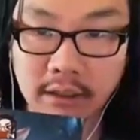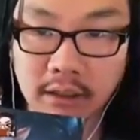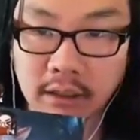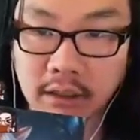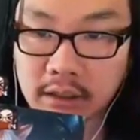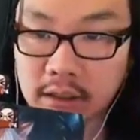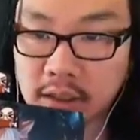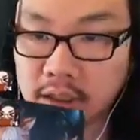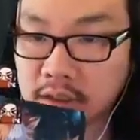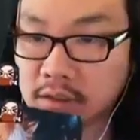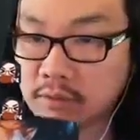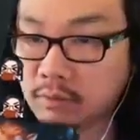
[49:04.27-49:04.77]
uh,
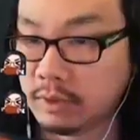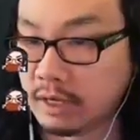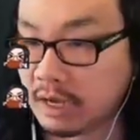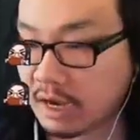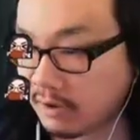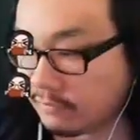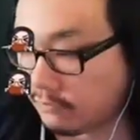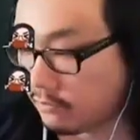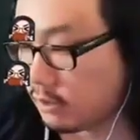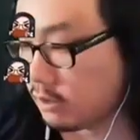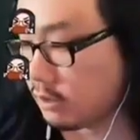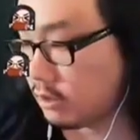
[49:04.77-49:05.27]
yes, we
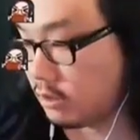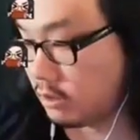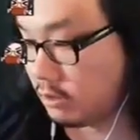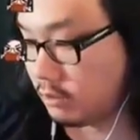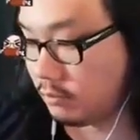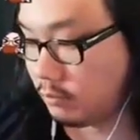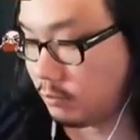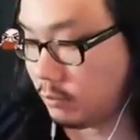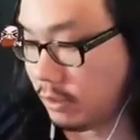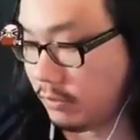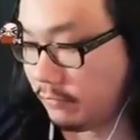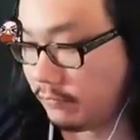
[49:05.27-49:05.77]
have our
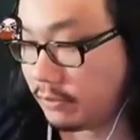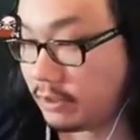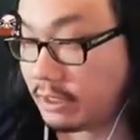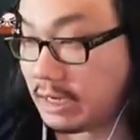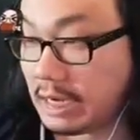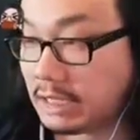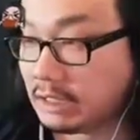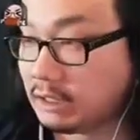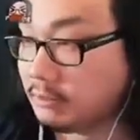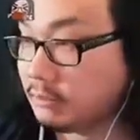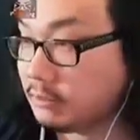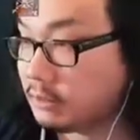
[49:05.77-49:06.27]
one for
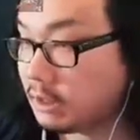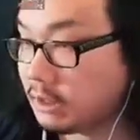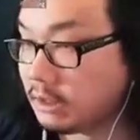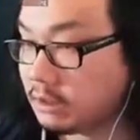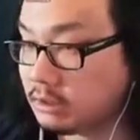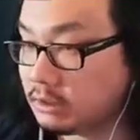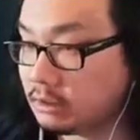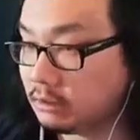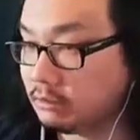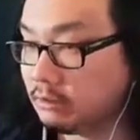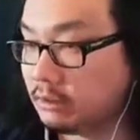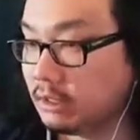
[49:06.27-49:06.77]
Caleb done.
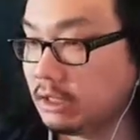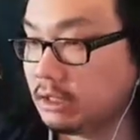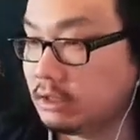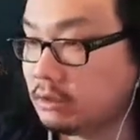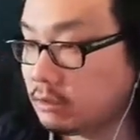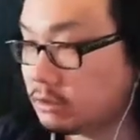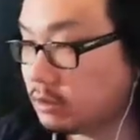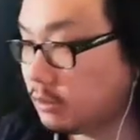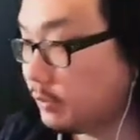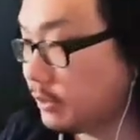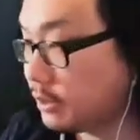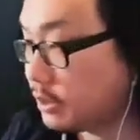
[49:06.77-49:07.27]
So thank you
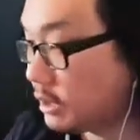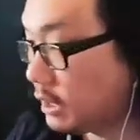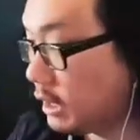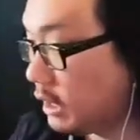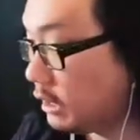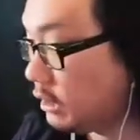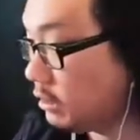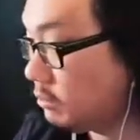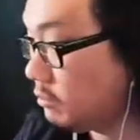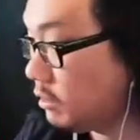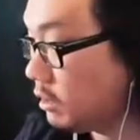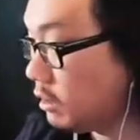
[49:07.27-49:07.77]
so much,
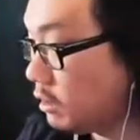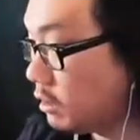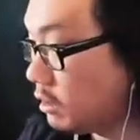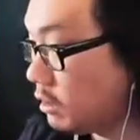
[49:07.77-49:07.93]
Caleb.